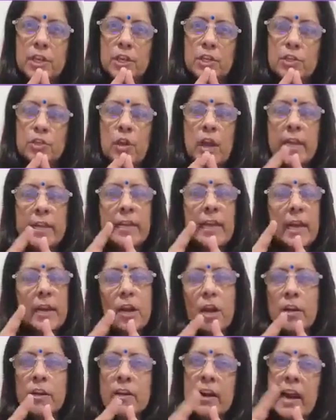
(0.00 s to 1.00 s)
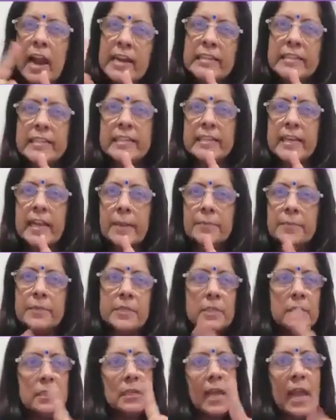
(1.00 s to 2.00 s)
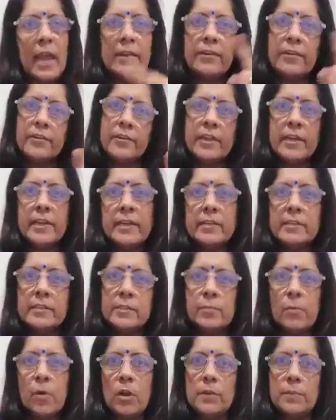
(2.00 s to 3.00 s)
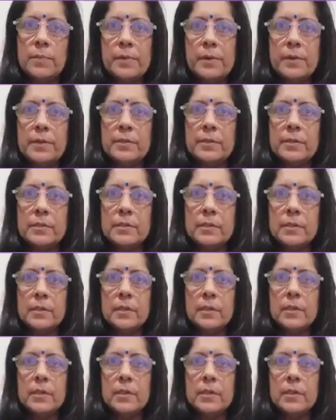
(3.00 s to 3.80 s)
So I cannot write in capital and read in small print.